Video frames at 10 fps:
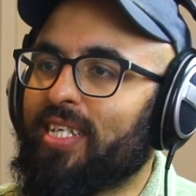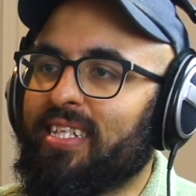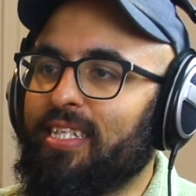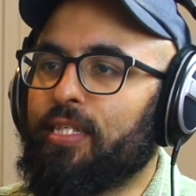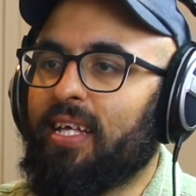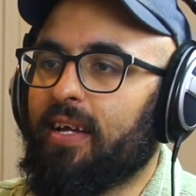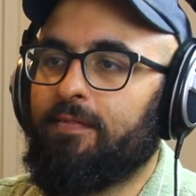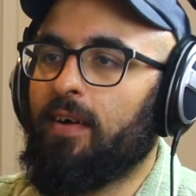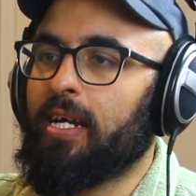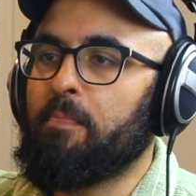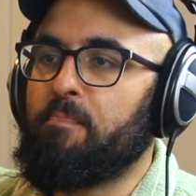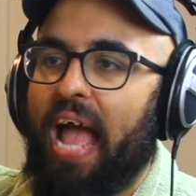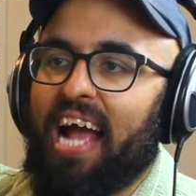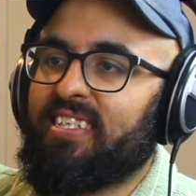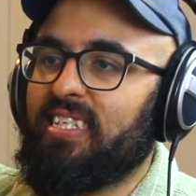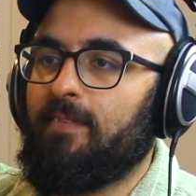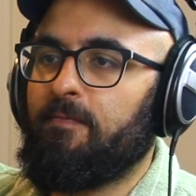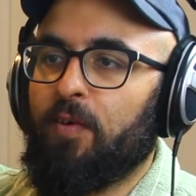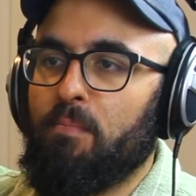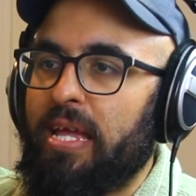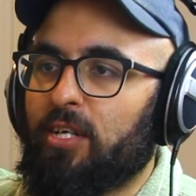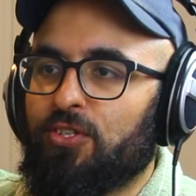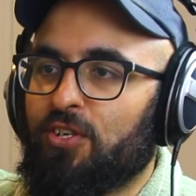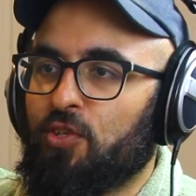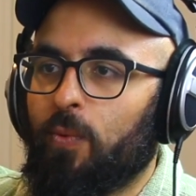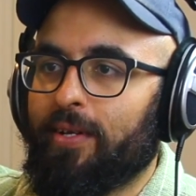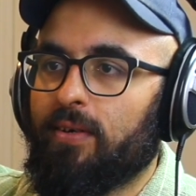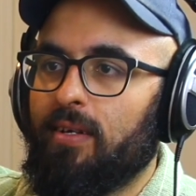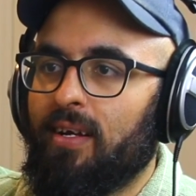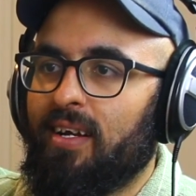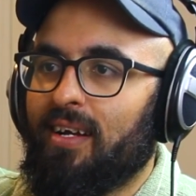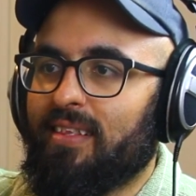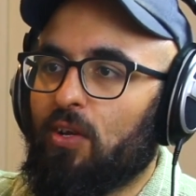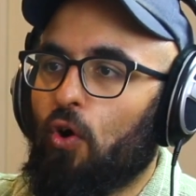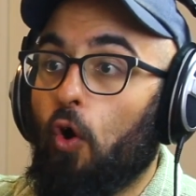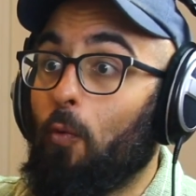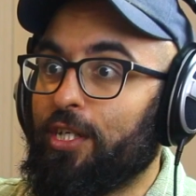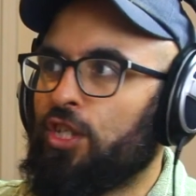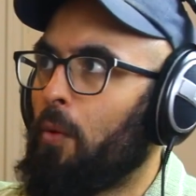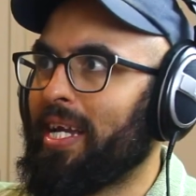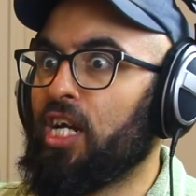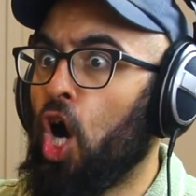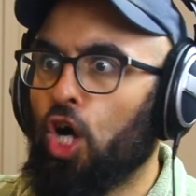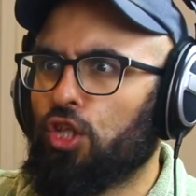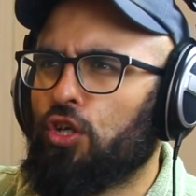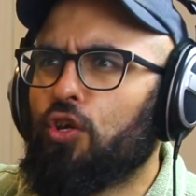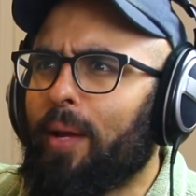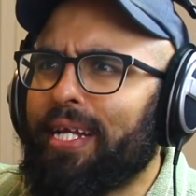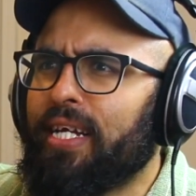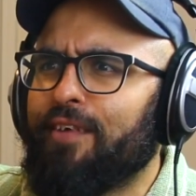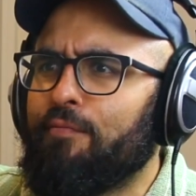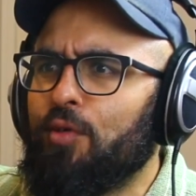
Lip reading: like these like fucking backseat filmmakers on Twitter that are always showing color grading of